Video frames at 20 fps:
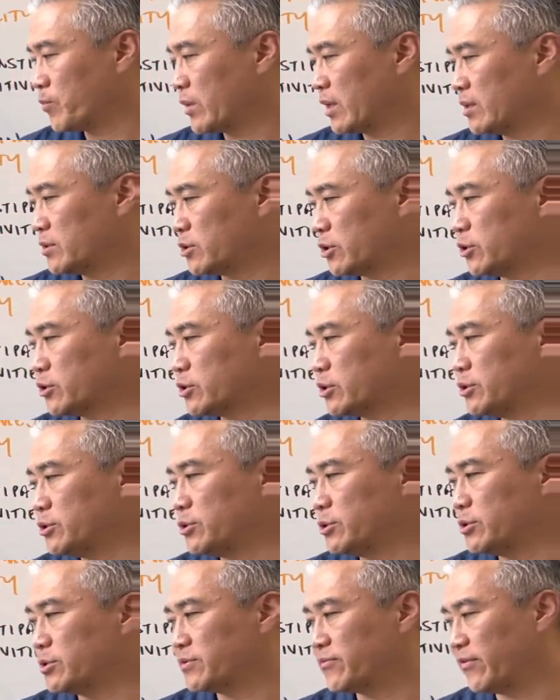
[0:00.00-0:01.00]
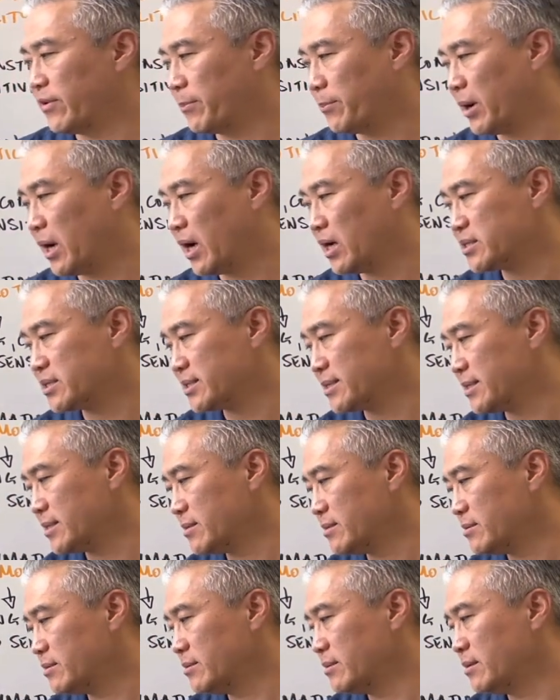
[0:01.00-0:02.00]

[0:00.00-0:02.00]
So you can use vinpocetine,